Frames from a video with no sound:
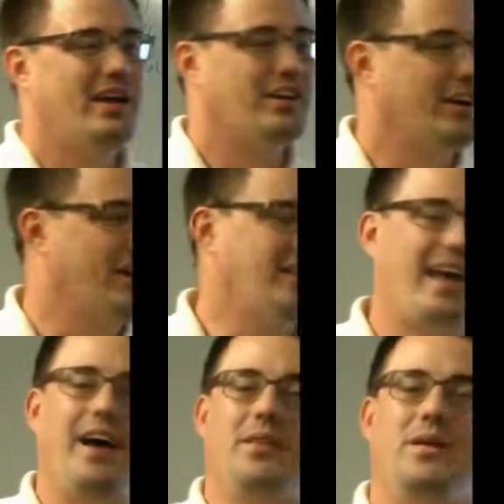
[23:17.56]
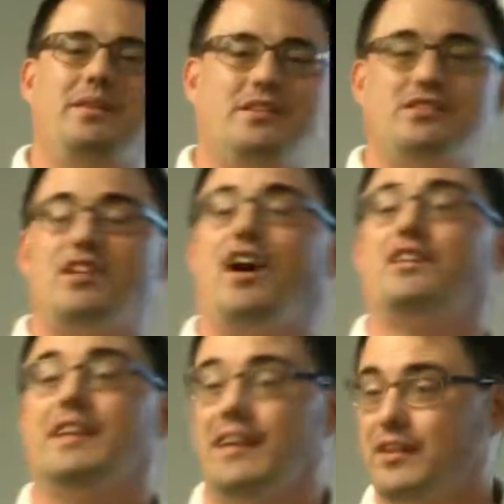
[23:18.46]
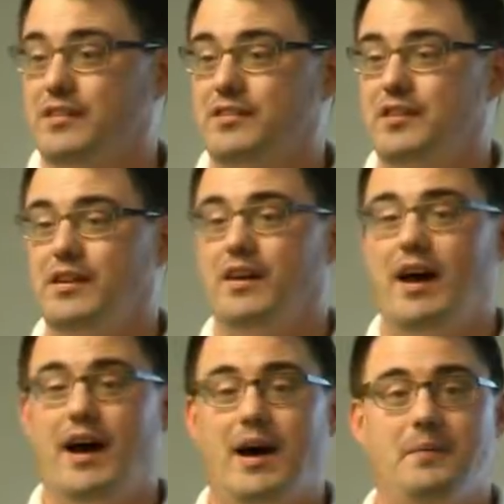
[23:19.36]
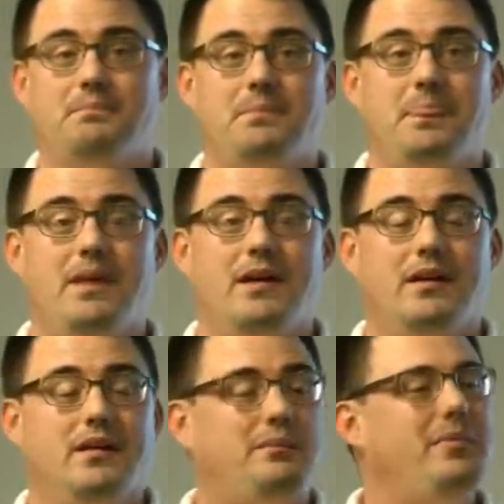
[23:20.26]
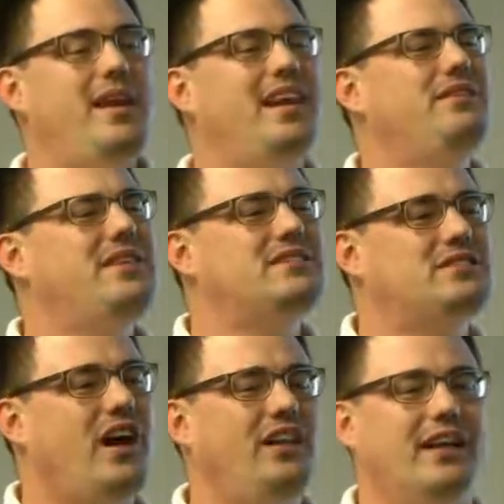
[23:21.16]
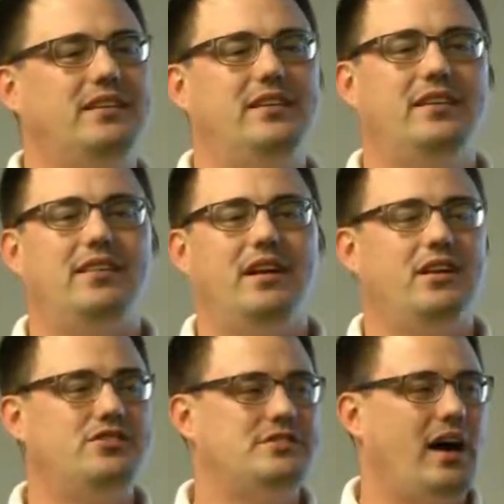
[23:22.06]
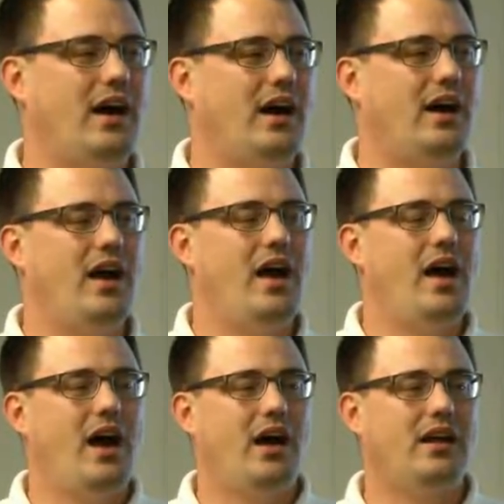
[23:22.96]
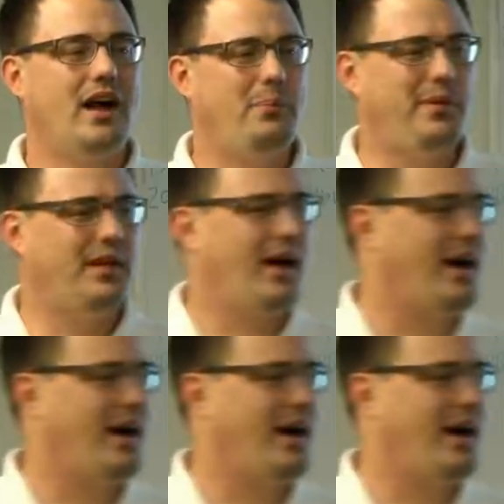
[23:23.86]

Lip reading: You're going to download and install Linux. Maybe not even install it. There's a couple